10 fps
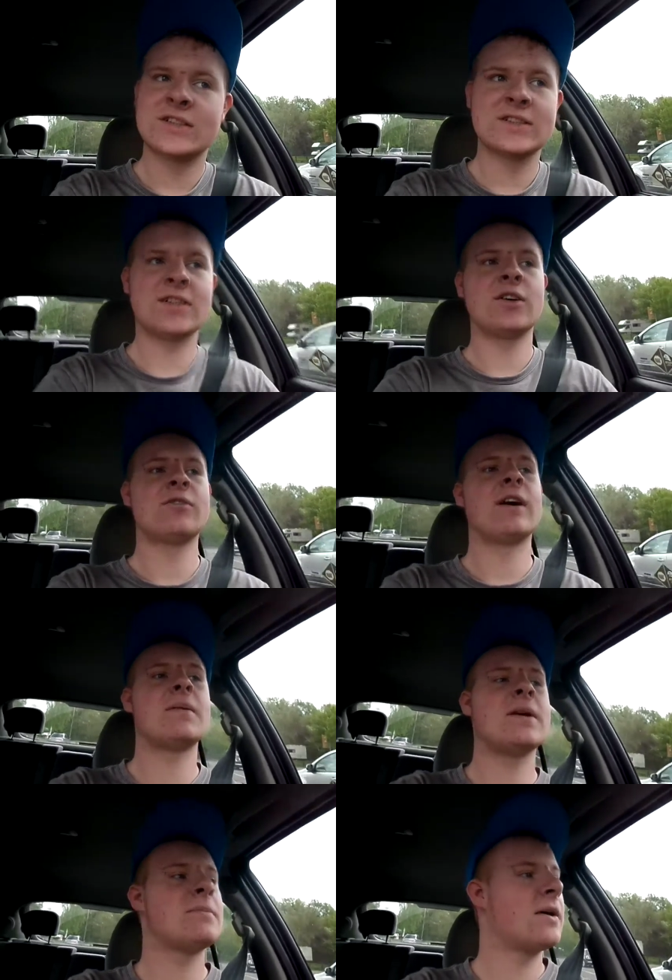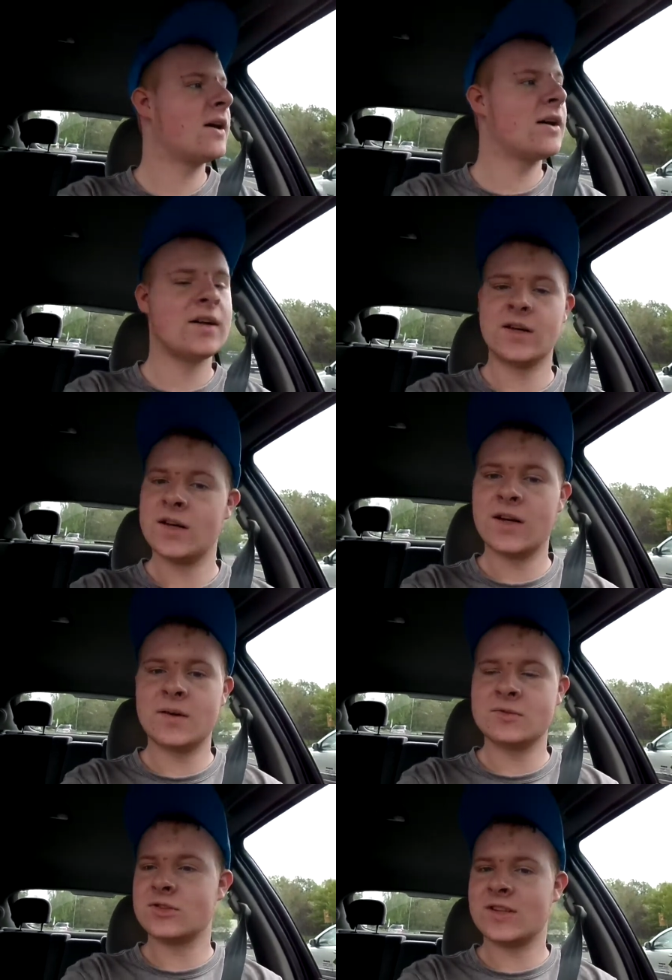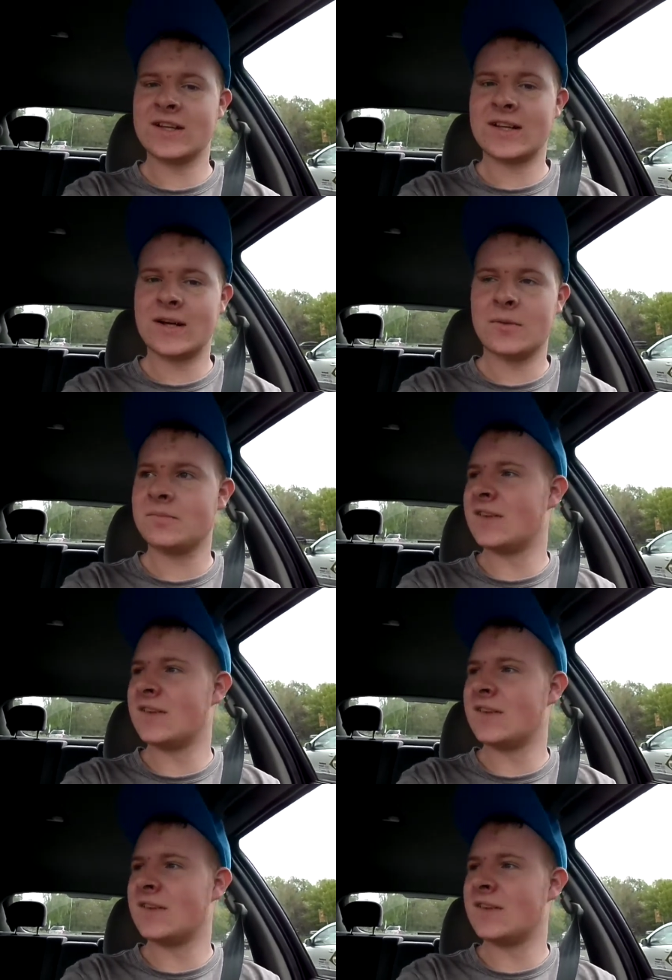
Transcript: this little family, but I'm sure they can help.